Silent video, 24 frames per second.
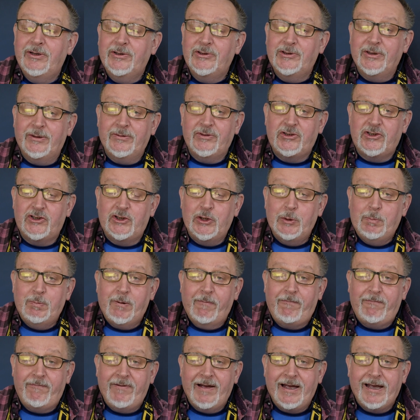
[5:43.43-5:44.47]
sort of super
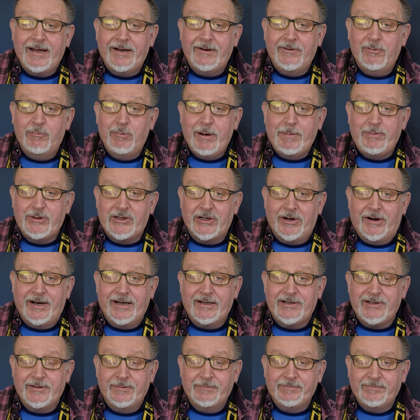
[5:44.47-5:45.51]
fan
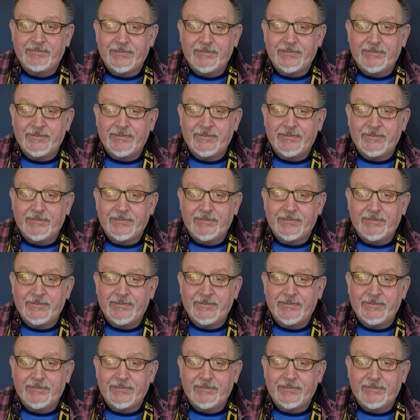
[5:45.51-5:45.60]
website